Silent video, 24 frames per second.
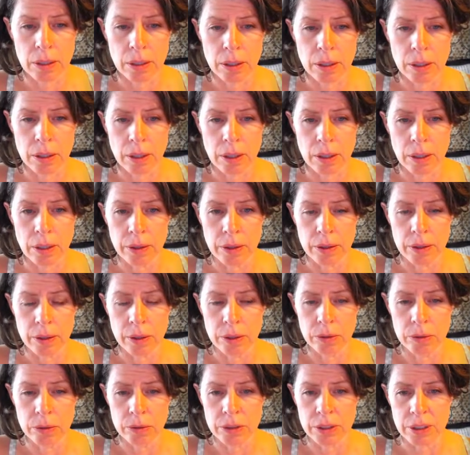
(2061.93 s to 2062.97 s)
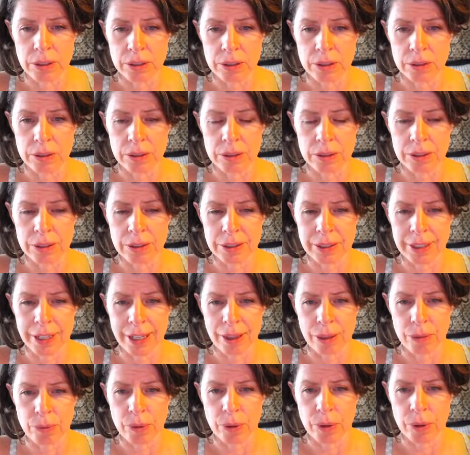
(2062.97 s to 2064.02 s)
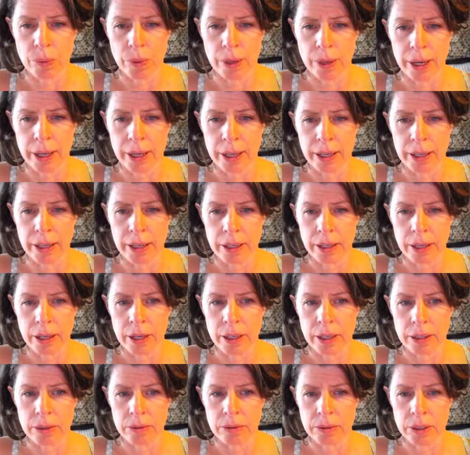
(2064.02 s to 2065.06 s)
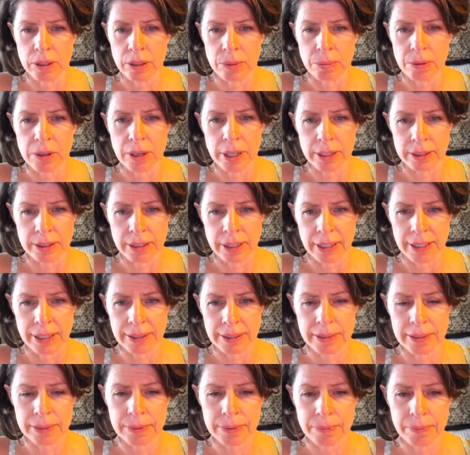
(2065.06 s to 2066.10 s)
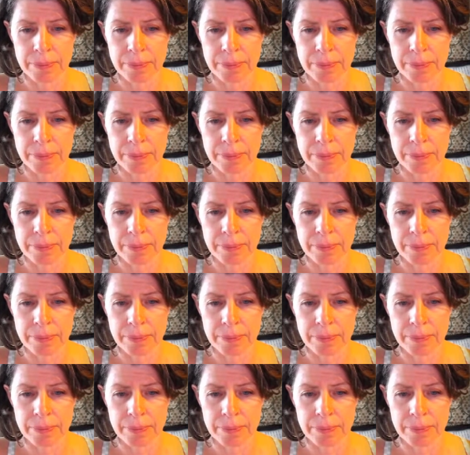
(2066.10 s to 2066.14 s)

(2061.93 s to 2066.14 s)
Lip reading: The news just doesn't get thrown away. You see the process.